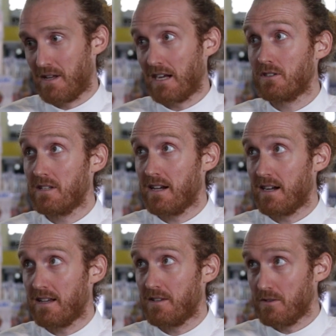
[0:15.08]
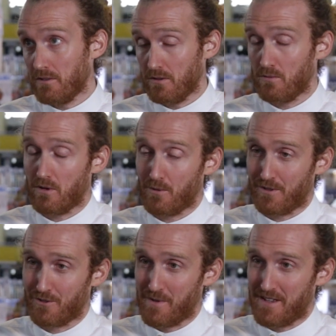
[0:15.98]
actually I used to work
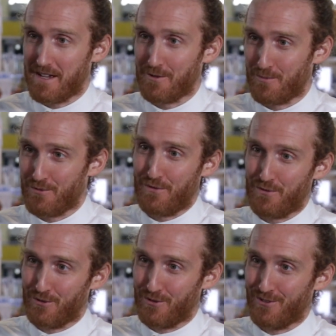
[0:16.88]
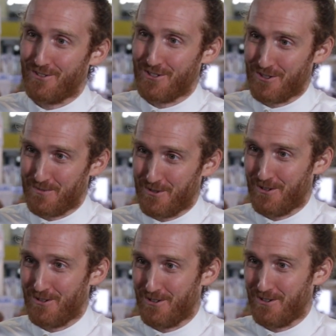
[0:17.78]
with Romania in a previous job.
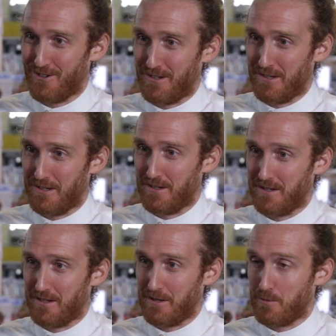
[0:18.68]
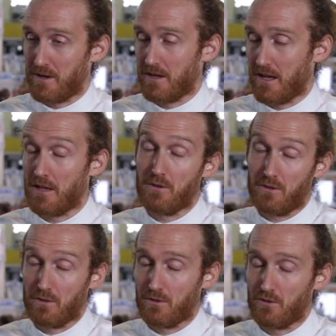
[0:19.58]
I
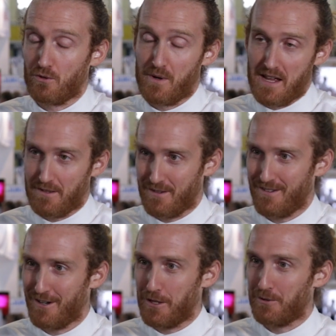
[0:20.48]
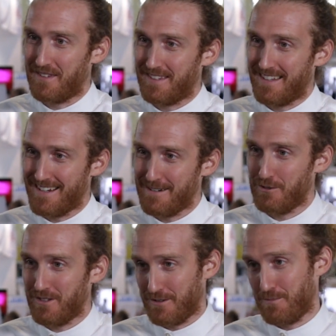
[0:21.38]
used to create clothes here,
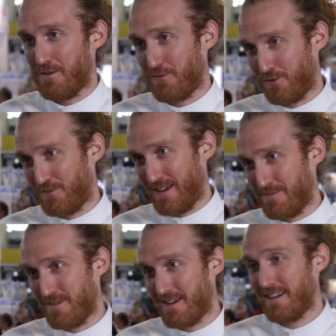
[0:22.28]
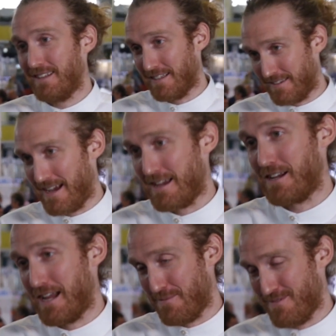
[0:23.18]
but it's my first time that I
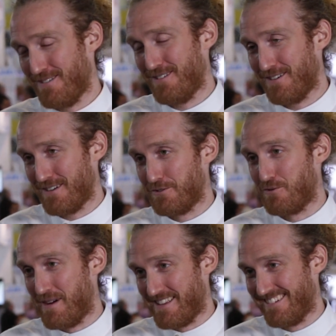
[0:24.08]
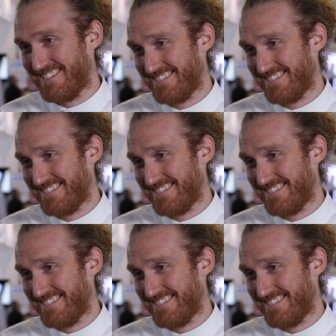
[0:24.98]
came in Romania.